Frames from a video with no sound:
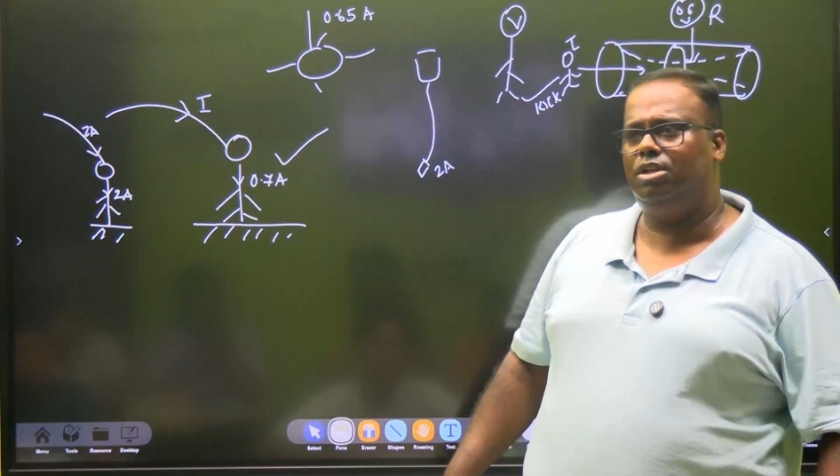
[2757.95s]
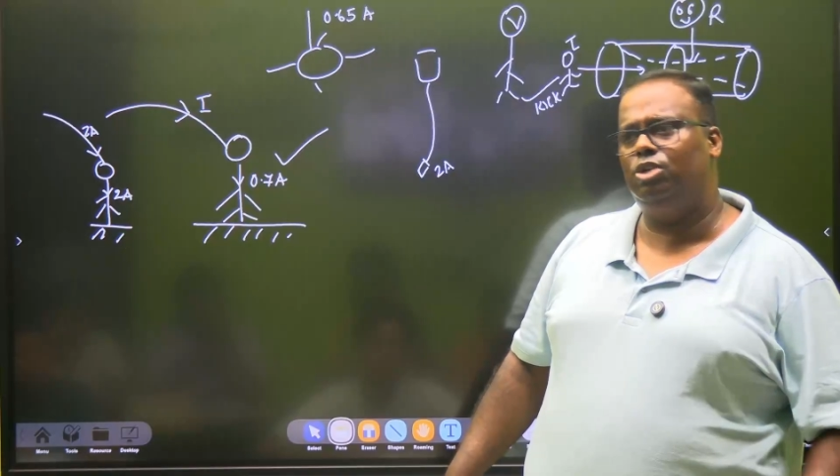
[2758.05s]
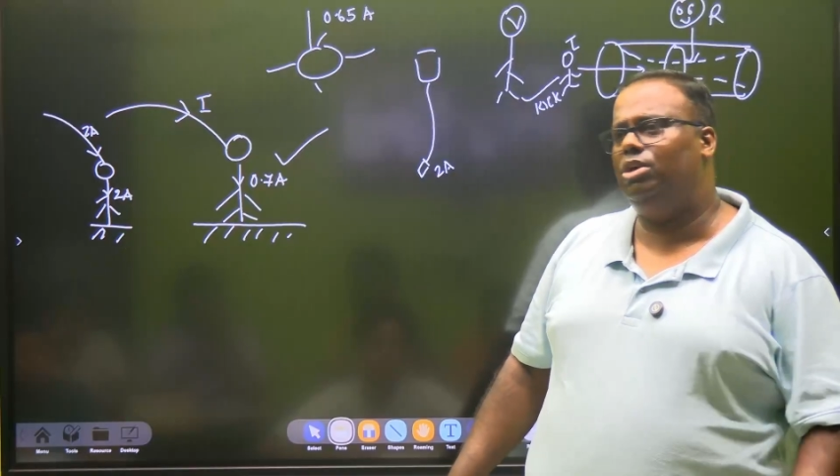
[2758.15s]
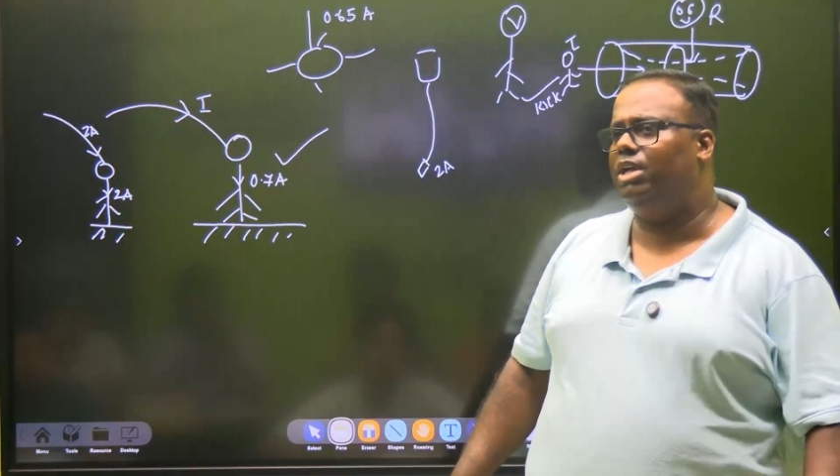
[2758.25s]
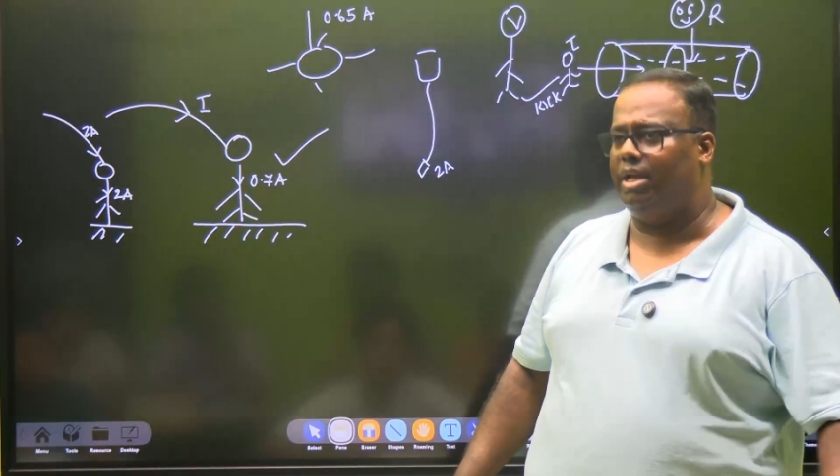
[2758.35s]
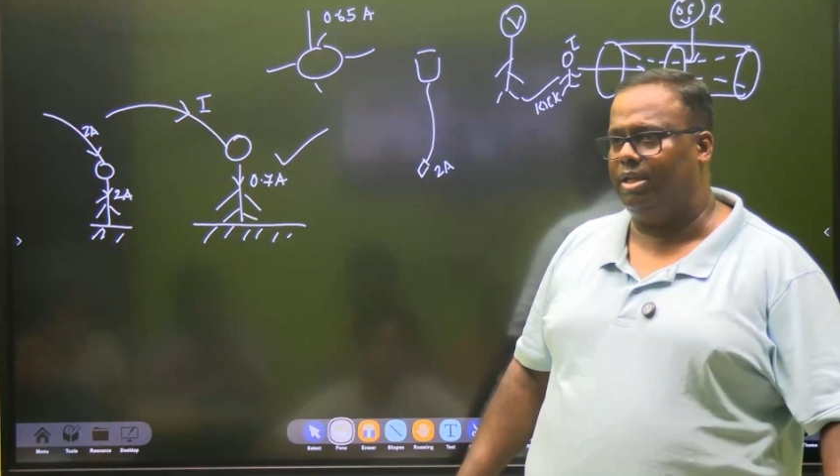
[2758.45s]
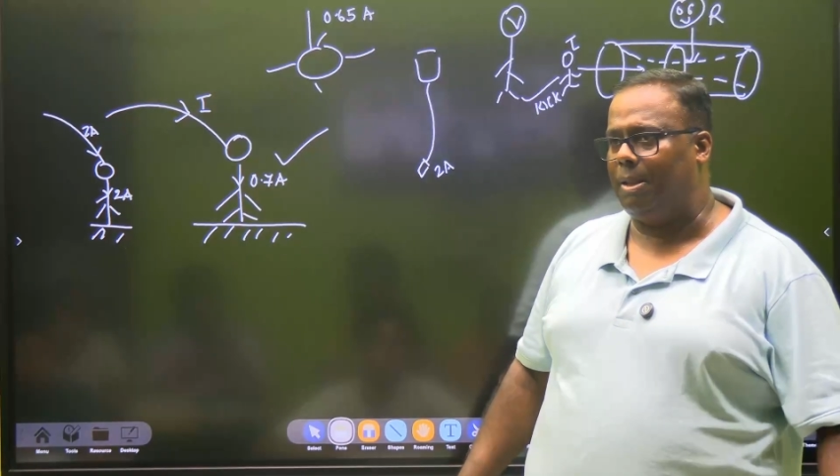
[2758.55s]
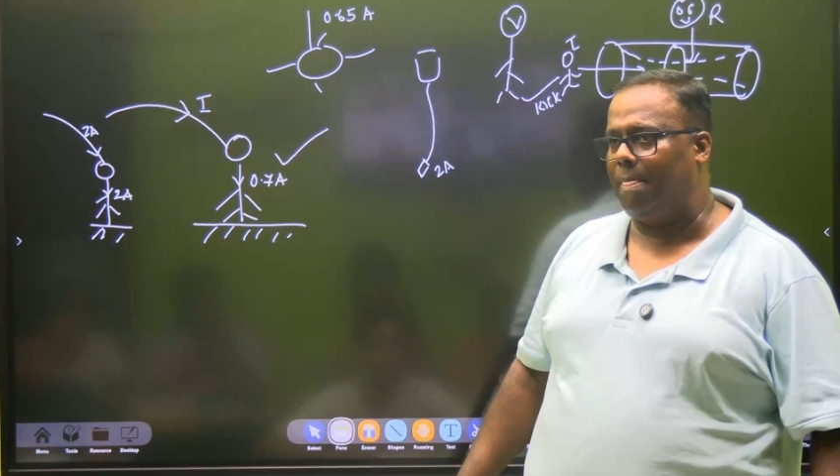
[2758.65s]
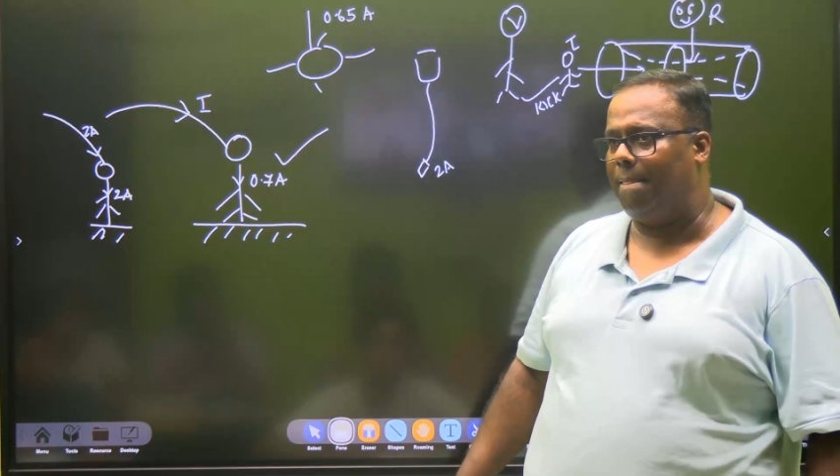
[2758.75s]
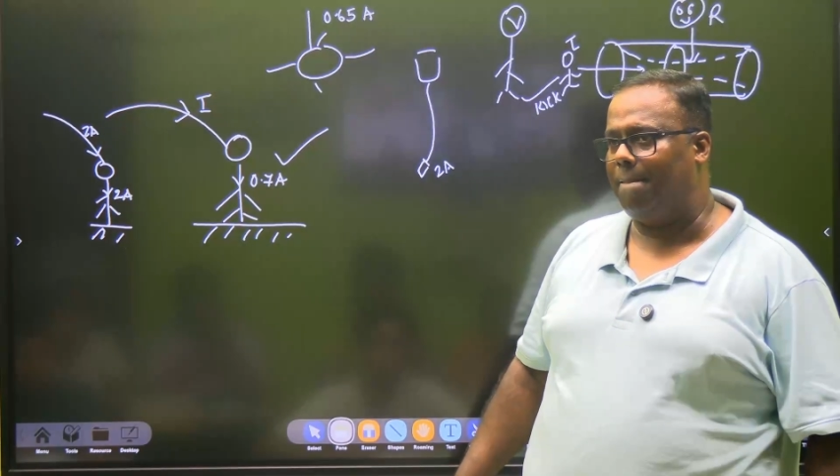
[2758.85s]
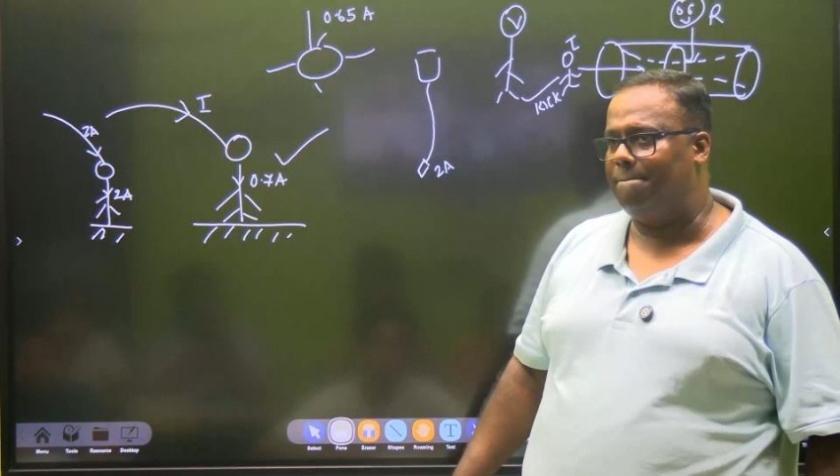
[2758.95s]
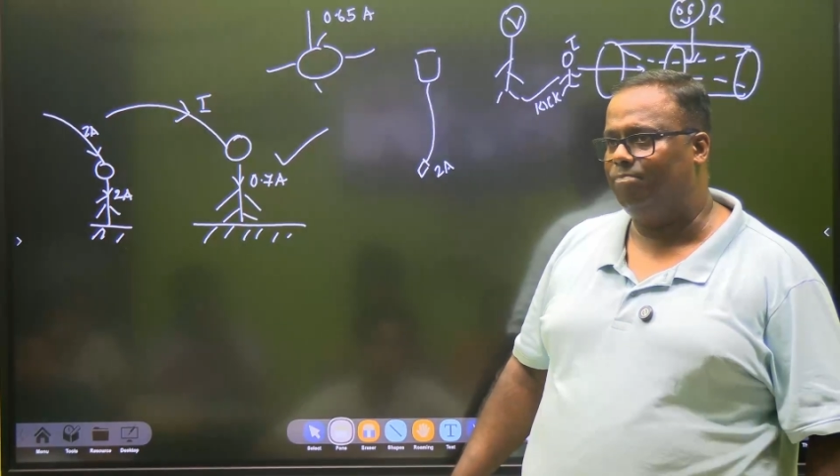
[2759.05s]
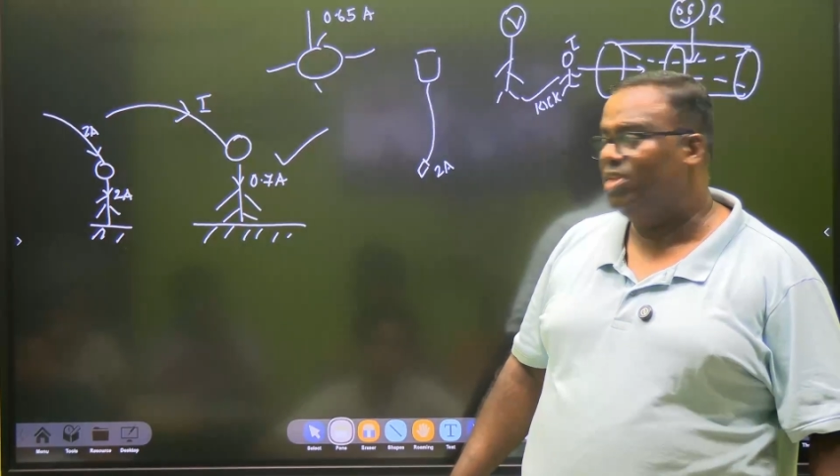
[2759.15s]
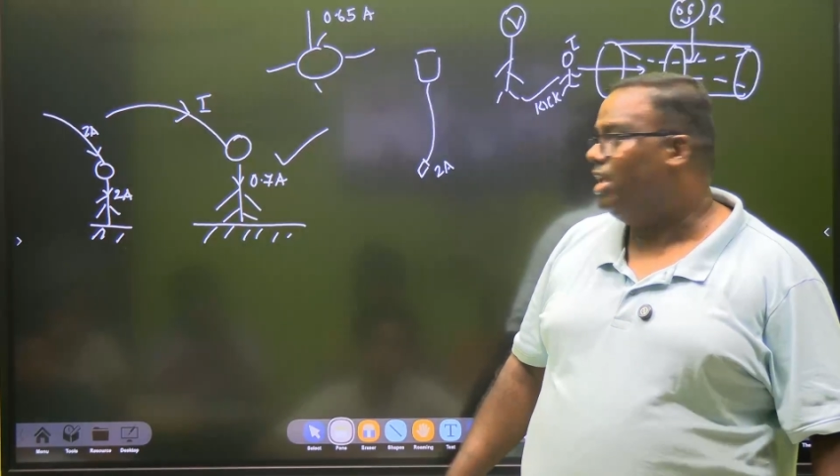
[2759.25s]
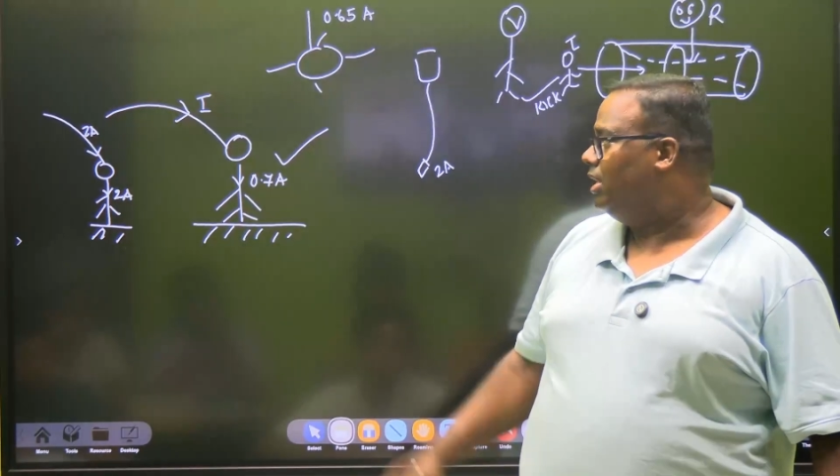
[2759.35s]
you will die.
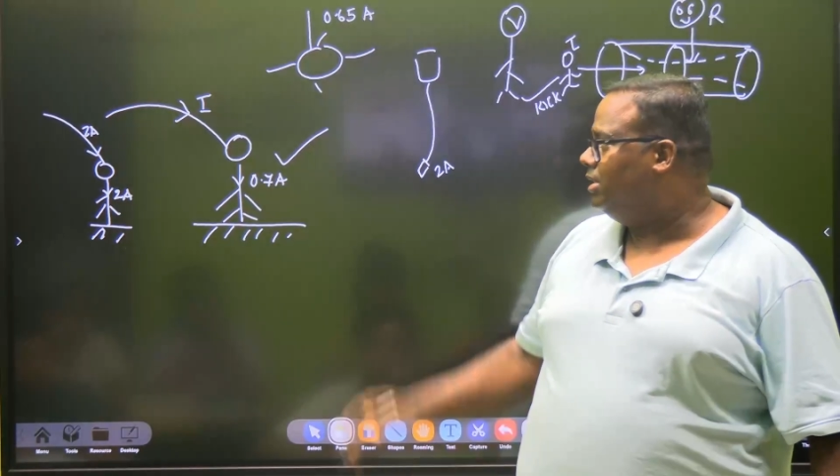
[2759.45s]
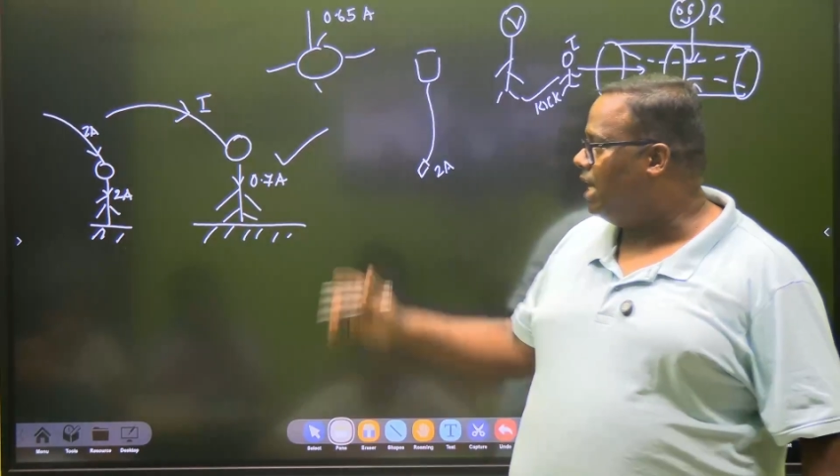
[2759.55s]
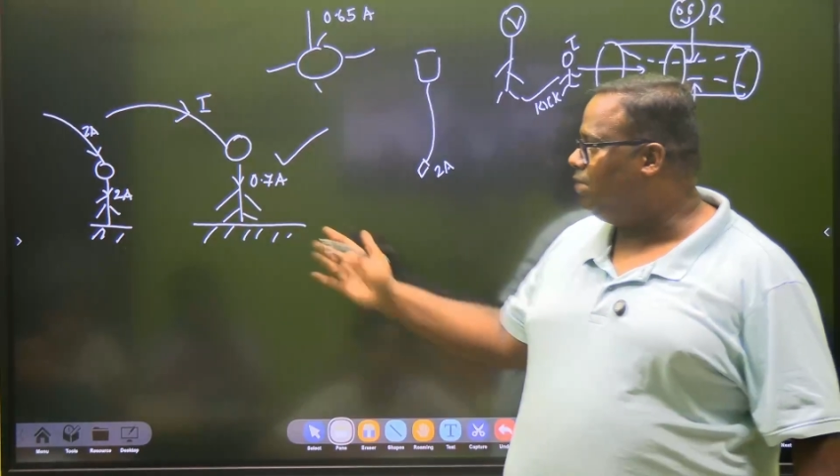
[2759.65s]
That